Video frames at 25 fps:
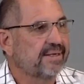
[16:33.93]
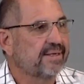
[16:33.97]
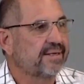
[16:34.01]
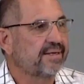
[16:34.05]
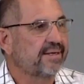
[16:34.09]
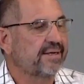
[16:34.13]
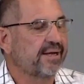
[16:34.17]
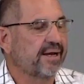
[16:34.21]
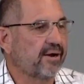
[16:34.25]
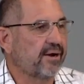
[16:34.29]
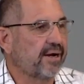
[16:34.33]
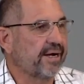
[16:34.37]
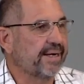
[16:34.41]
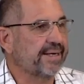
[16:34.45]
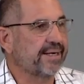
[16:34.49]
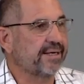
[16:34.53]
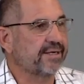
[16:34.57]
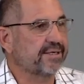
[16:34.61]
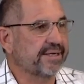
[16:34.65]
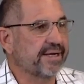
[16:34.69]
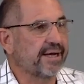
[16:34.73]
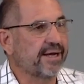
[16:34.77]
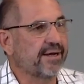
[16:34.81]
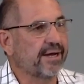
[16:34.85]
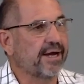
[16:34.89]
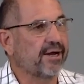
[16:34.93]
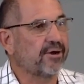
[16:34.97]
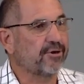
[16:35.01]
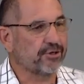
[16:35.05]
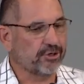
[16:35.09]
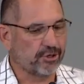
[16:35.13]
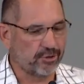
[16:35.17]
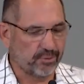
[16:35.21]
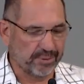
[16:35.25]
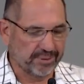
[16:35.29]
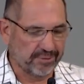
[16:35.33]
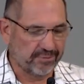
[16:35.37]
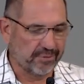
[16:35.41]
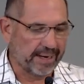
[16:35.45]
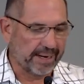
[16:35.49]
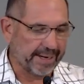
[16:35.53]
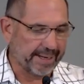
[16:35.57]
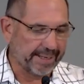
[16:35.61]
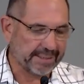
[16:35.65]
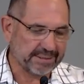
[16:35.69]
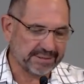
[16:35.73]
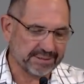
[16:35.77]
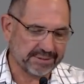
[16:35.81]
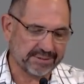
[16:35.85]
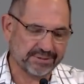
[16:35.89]
Now, I don't know how you were
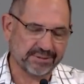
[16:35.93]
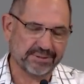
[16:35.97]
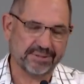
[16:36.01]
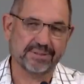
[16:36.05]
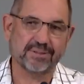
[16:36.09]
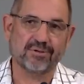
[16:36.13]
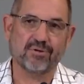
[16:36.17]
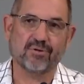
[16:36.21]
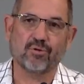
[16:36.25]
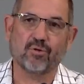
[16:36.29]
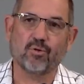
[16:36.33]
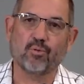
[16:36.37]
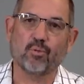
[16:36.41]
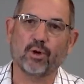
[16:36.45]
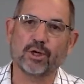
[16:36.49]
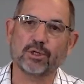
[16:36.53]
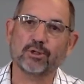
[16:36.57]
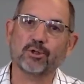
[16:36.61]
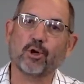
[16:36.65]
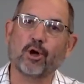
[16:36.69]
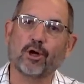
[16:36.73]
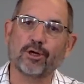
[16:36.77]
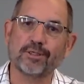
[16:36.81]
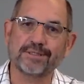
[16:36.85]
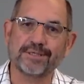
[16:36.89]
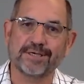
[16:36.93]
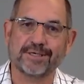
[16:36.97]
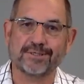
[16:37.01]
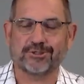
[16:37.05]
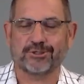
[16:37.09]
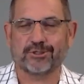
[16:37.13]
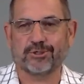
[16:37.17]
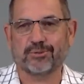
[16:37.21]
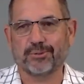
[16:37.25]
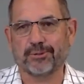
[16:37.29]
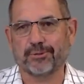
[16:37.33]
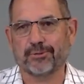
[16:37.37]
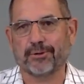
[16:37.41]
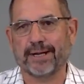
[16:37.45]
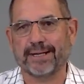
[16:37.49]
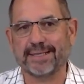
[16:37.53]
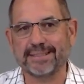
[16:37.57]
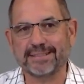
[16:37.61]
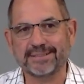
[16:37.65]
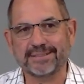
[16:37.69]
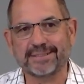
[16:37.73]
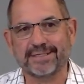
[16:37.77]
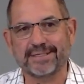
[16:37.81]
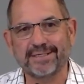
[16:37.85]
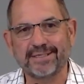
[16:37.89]
raised or what context you were
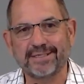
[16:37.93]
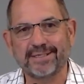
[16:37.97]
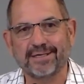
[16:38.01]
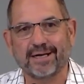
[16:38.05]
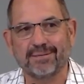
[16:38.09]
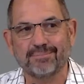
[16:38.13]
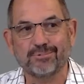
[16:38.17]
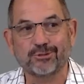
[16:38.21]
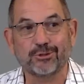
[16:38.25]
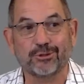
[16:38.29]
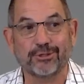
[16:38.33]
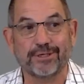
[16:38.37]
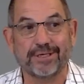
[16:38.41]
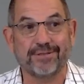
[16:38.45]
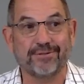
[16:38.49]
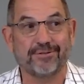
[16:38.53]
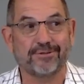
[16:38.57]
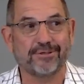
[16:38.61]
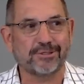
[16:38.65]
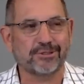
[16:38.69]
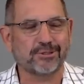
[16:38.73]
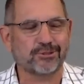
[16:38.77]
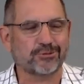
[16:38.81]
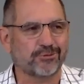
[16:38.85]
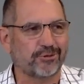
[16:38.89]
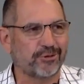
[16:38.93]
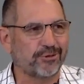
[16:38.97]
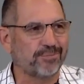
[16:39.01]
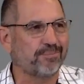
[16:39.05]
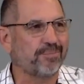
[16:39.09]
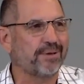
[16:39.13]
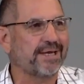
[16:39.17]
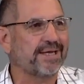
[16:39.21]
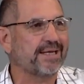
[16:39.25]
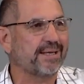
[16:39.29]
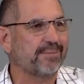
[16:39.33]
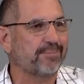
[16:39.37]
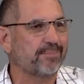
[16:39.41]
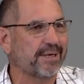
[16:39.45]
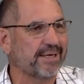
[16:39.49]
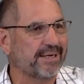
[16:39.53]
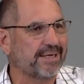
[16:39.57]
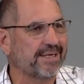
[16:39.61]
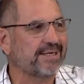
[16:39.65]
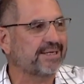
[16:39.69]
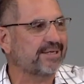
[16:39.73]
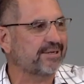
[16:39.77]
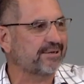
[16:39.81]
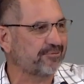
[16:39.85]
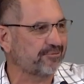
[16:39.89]
raised in. I'm sure in this room, many,
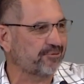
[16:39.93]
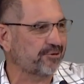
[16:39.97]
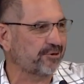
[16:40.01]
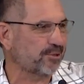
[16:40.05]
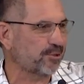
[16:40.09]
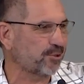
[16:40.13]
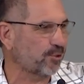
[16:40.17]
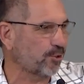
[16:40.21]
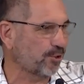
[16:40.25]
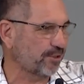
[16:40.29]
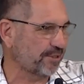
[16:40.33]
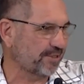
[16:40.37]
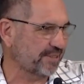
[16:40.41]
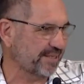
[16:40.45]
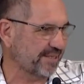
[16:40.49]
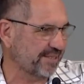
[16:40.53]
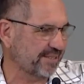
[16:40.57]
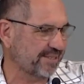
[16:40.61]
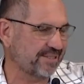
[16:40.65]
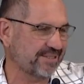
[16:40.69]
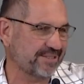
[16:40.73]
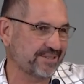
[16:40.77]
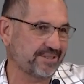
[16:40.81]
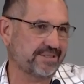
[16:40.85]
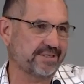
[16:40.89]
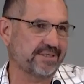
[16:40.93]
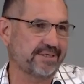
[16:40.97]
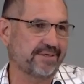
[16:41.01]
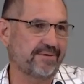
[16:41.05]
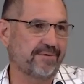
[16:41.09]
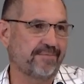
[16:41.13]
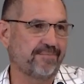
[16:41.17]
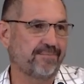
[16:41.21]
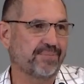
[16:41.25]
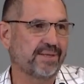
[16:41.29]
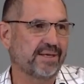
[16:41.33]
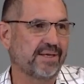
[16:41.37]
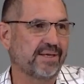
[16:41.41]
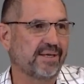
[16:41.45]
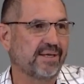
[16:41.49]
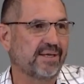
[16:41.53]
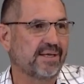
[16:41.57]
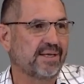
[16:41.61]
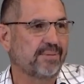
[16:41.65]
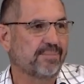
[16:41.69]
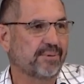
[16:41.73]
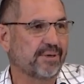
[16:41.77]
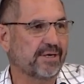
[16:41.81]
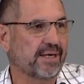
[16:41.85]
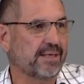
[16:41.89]
many different contexts.
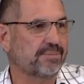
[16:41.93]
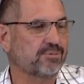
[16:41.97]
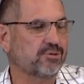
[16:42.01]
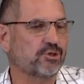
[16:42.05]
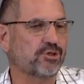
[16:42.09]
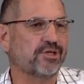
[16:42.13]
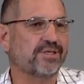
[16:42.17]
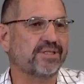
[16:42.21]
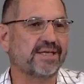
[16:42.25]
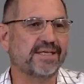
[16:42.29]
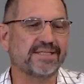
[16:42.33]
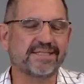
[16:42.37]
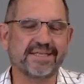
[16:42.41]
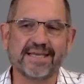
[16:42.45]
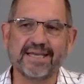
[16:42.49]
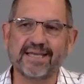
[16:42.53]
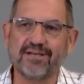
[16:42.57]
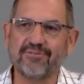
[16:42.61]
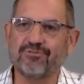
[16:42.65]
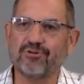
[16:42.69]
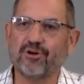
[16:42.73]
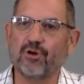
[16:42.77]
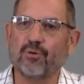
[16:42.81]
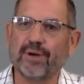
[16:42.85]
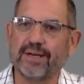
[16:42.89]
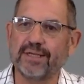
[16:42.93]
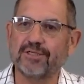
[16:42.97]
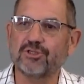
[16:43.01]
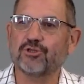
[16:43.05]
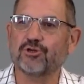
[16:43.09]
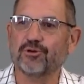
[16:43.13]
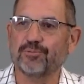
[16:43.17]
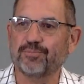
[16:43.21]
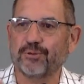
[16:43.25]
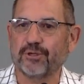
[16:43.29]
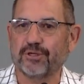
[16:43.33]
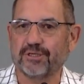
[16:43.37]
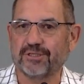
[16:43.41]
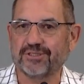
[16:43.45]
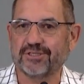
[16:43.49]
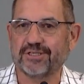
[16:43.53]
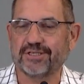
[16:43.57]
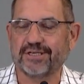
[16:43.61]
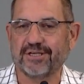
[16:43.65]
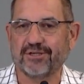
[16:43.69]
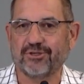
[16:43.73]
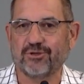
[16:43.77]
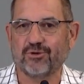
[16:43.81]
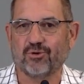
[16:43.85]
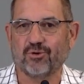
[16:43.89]
But I'm sure that the influential person
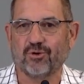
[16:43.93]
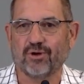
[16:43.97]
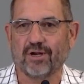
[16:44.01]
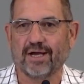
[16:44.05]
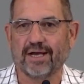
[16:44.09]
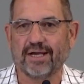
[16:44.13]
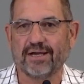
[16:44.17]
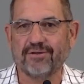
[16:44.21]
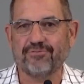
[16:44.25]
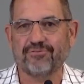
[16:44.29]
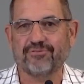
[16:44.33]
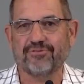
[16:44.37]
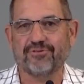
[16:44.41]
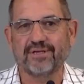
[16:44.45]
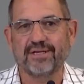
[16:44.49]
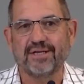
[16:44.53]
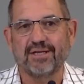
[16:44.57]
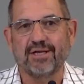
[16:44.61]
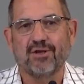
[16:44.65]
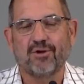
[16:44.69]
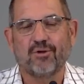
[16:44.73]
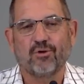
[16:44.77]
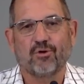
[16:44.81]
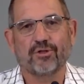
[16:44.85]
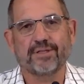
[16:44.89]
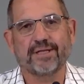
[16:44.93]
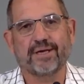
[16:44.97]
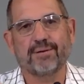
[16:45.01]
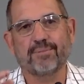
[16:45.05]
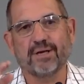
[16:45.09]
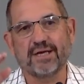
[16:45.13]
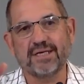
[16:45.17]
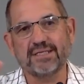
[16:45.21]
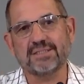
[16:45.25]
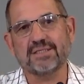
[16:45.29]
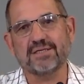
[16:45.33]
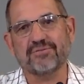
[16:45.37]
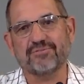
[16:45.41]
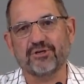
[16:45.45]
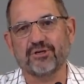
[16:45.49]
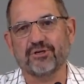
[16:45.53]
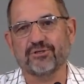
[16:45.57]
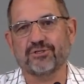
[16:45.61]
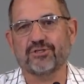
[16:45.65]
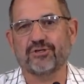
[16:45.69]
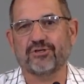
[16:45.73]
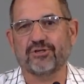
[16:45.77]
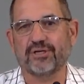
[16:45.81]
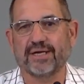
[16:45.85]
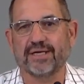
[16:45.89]
in your life, although most of you are
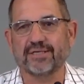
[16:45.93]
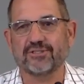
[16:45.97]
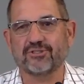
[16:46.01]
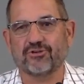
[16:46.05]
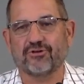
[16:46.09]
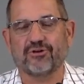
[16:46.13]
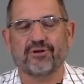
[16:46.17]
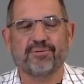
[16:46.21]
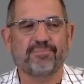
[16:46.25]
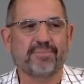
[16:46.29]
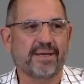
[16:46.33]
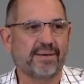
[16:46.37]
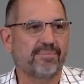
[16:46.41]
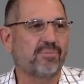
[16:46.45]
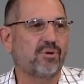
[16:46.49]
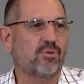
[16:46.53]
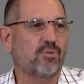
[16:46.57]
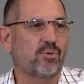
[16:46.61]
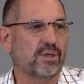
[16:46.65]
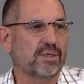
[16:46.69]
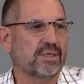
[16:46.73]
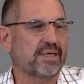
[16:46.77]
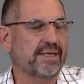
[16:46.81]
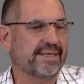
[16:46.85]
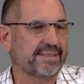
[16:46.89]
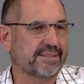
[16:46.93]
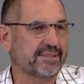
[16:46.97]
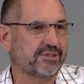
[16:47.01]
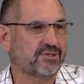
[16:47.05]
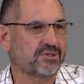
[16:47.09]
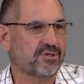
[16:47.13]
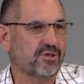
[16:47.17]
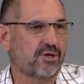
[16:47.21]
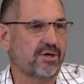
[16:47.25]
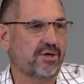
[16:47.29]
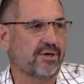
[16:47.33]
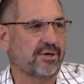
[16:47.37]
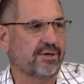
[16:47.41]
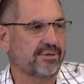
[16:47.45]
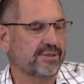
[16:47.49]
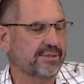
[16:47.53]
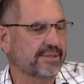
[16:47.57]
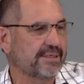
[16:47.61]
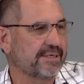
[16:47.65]
too young to remember what letters are,